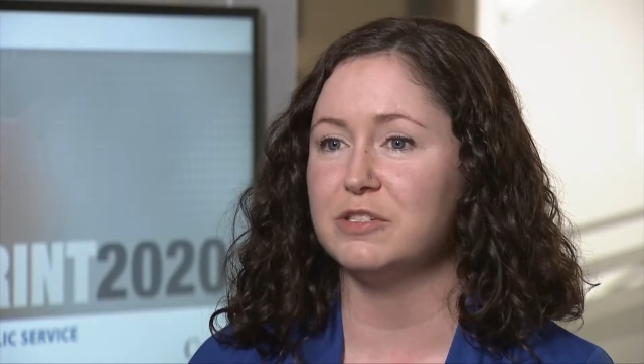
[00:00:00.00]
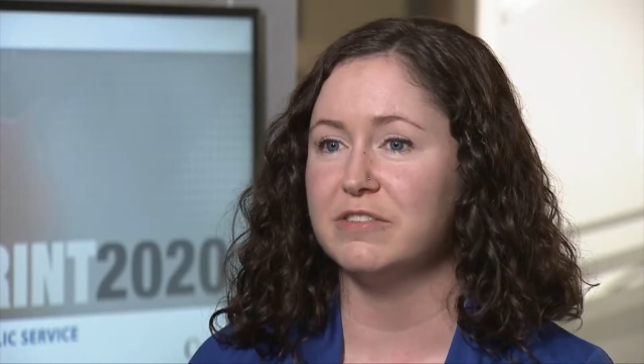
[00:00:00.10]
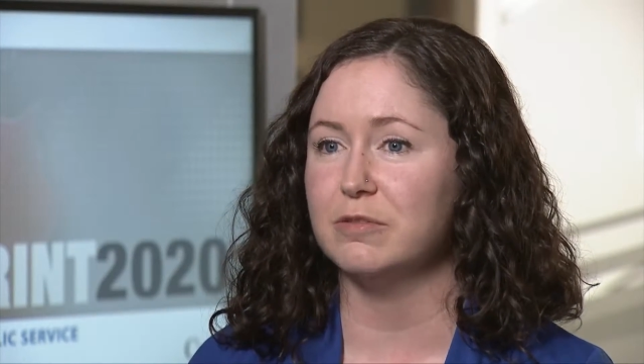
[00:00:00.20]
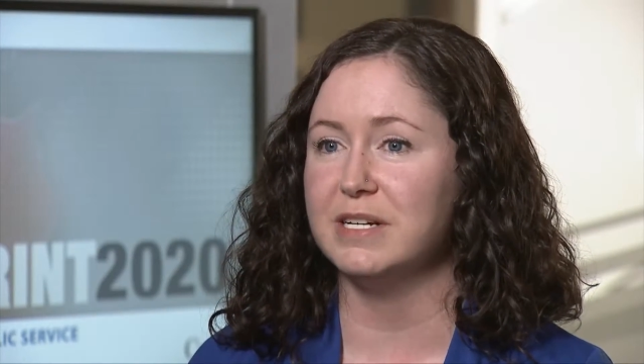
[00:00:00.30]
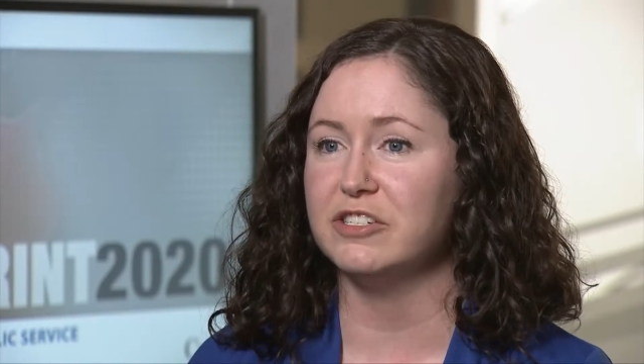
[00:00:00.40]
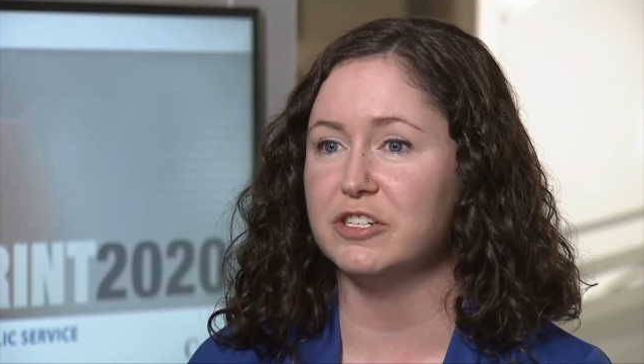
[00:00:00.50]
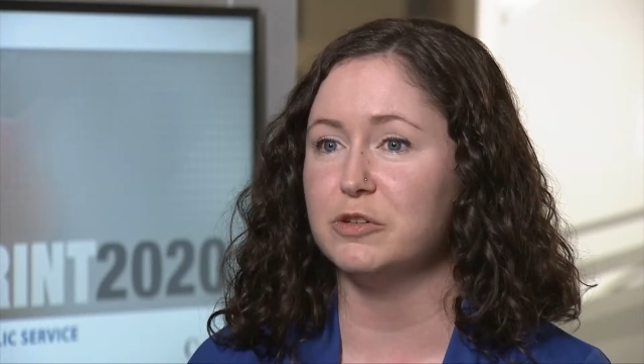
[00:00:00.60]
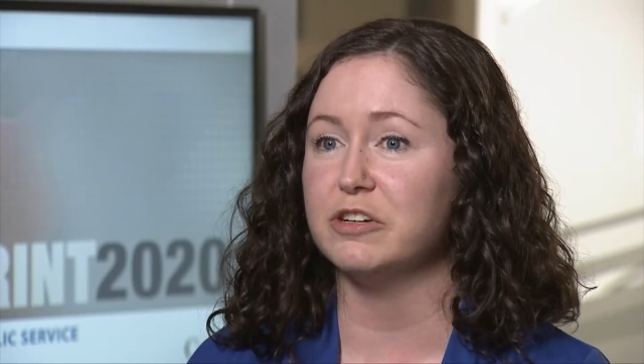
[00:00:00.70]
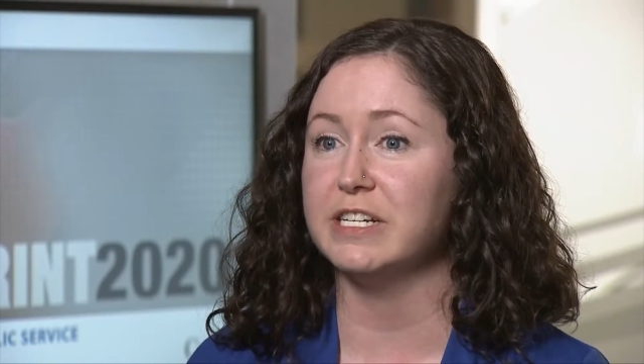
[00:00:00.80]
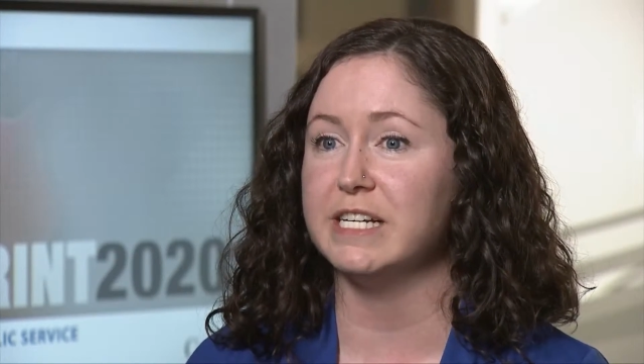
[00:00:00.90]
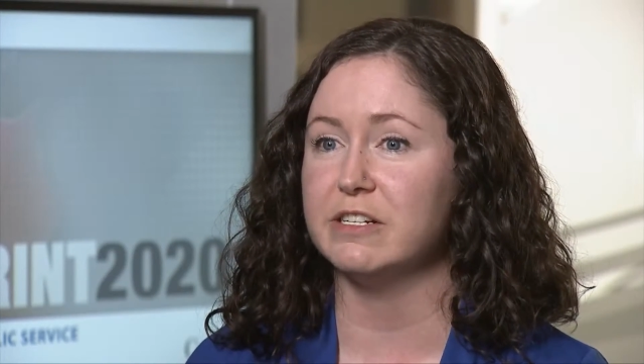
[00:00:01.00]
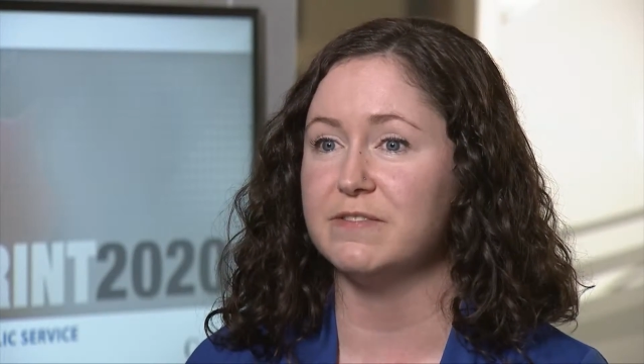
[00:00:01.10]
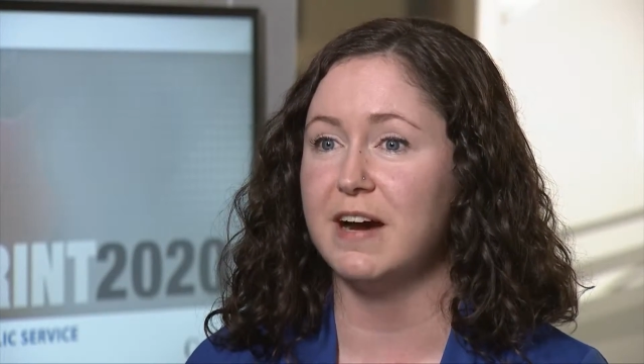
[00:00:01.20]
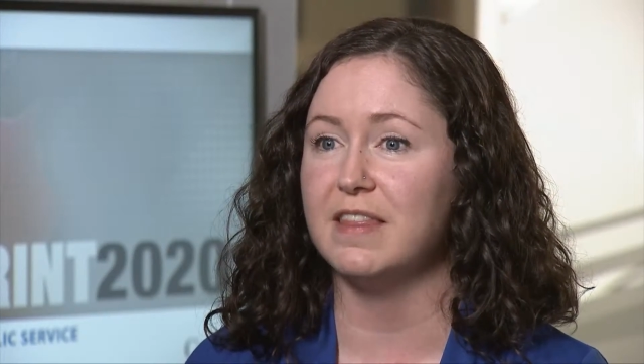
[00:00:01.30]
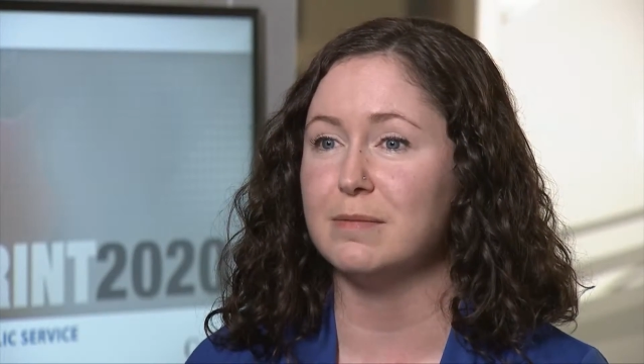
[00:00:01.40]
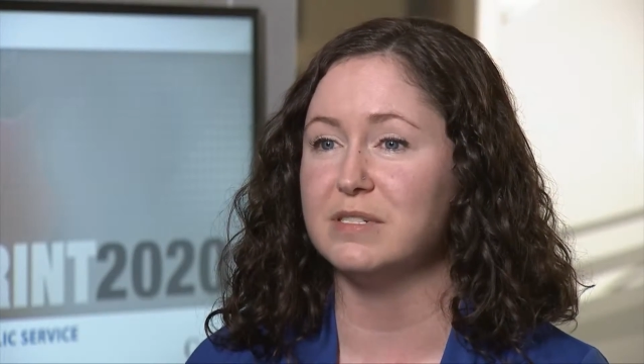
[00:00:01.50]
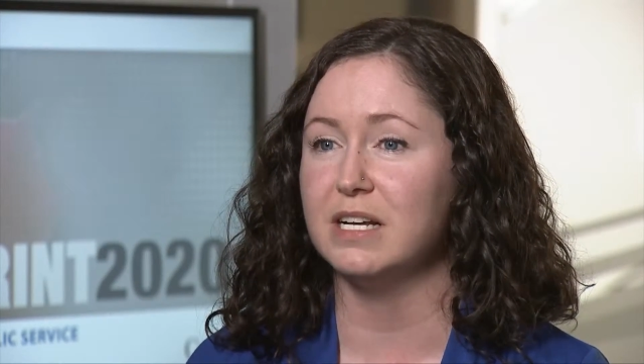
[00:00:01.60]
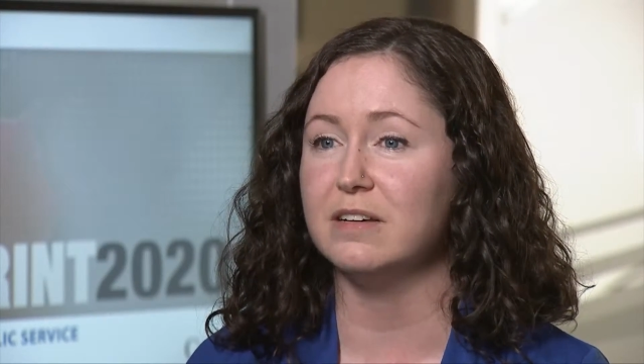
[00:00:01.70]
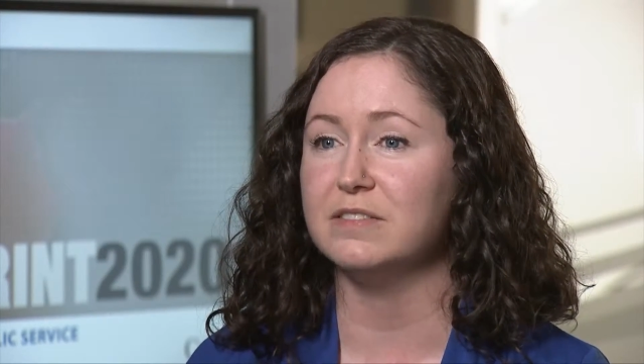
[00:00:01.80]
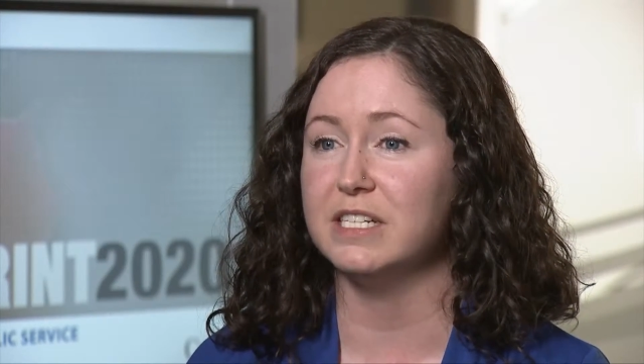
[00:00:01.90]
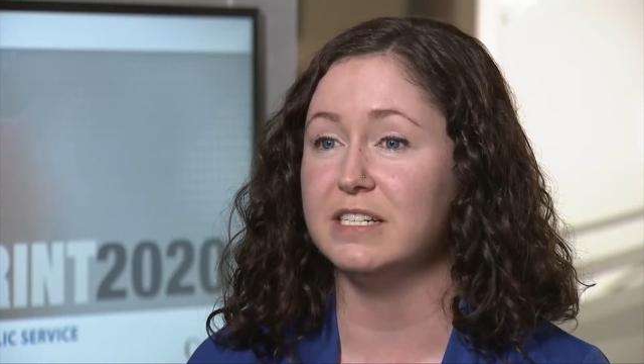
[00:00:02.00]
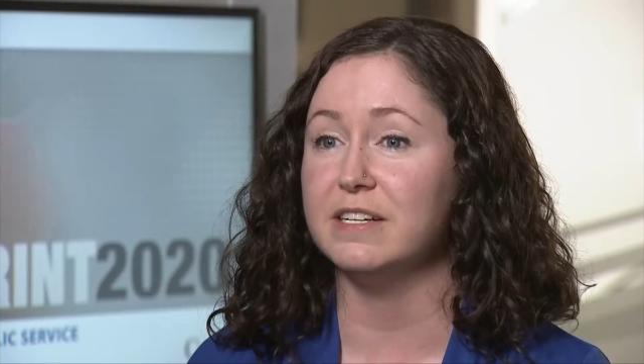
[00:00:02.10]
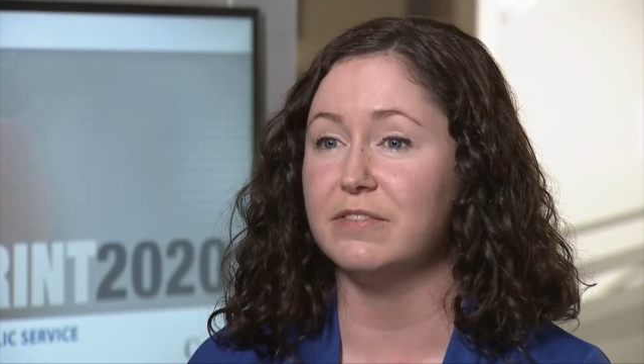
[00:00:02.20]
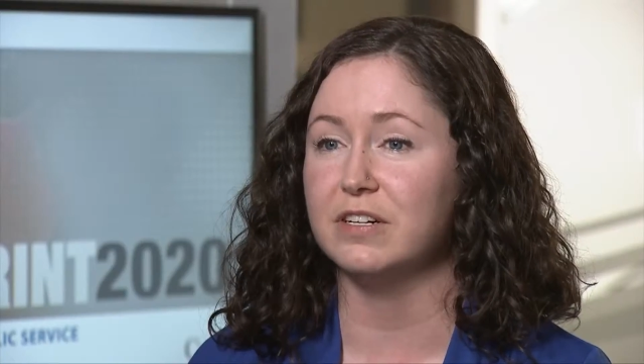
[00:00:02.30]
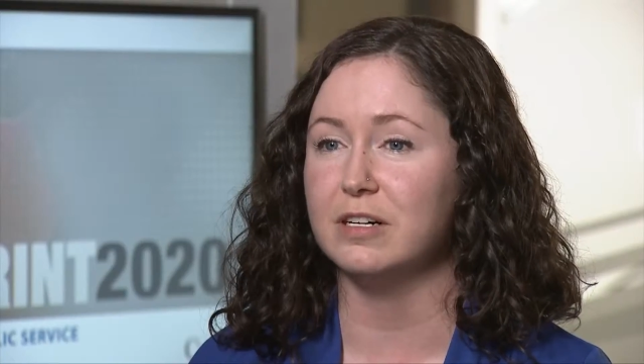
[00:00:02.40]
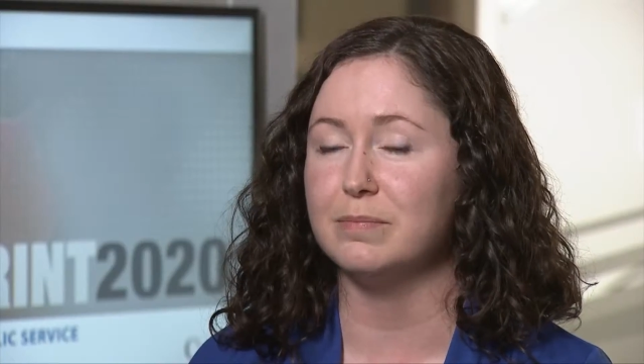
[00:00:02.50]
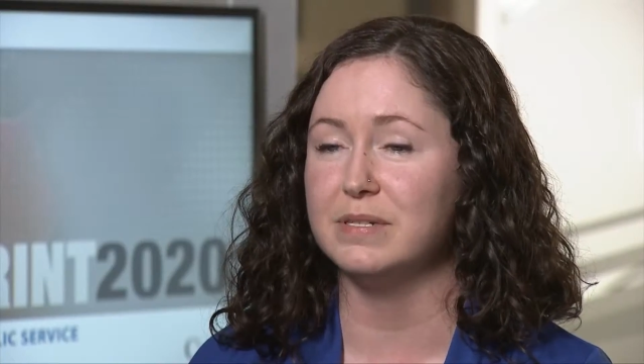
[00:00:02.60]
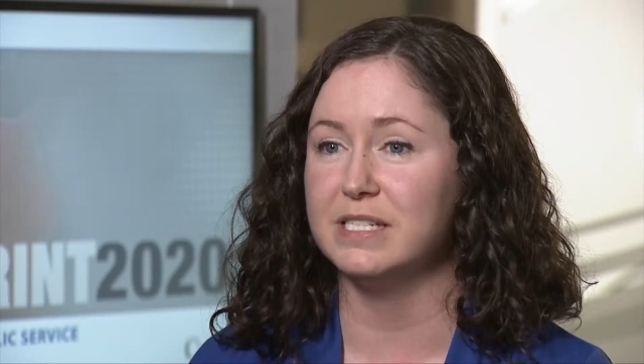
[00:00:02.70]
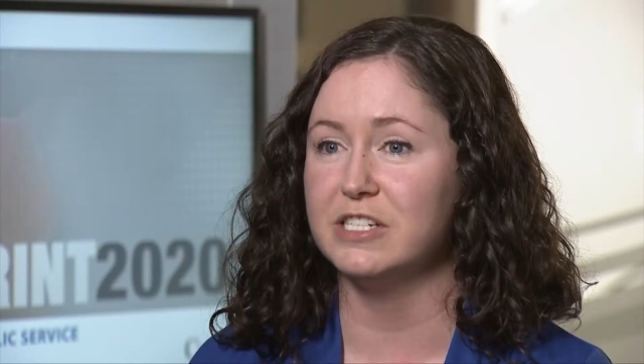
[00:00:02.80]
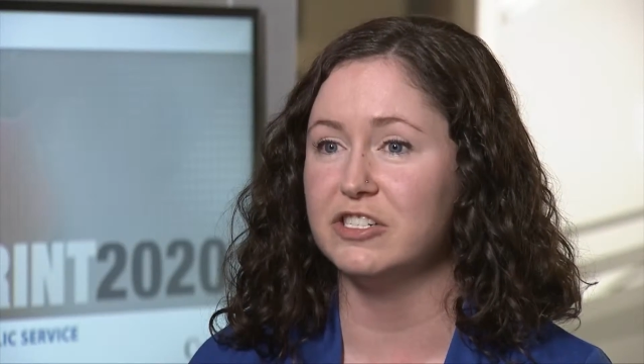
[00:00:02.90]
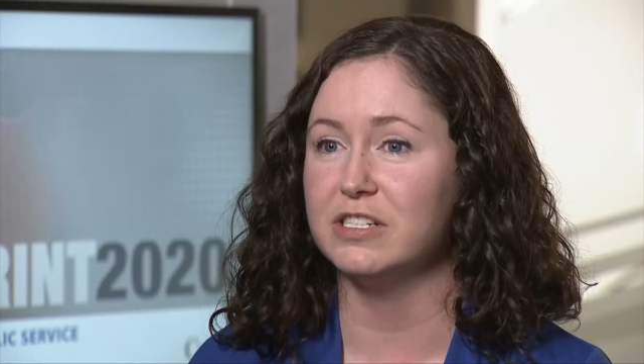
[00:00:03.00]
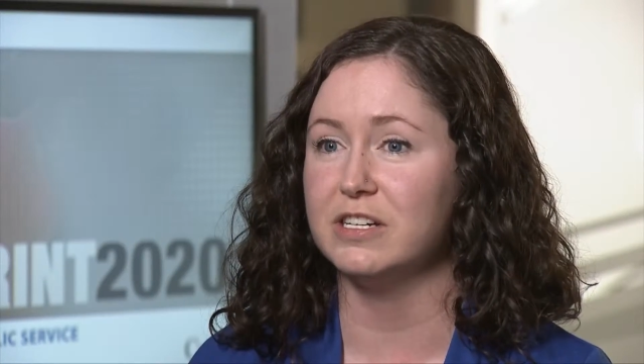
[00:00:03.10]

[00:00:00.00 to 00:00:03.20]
to information coordinators find themselves in a difficult position.